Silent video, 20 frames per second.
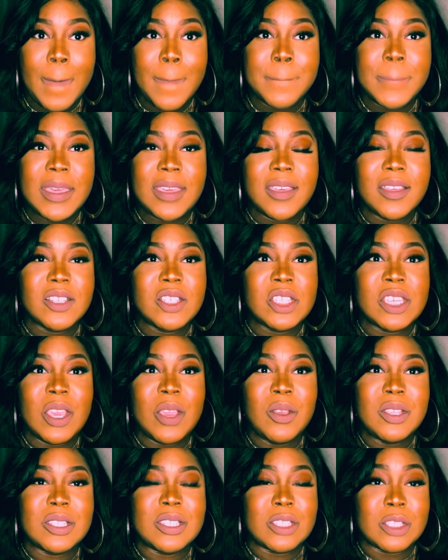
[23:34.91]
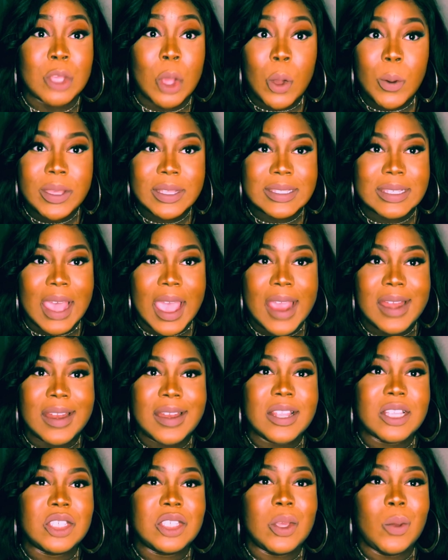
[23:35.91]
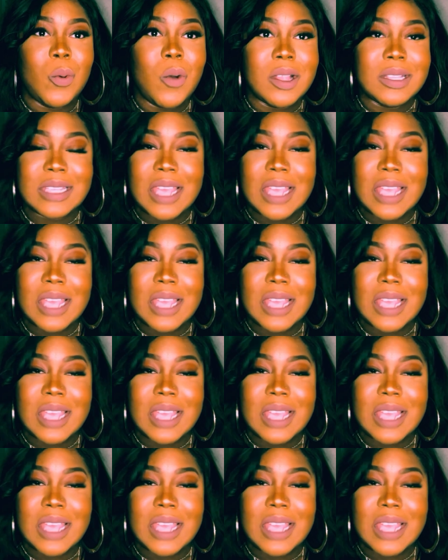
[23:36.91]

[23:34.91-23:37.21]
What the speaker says: Because she's so excited and she wants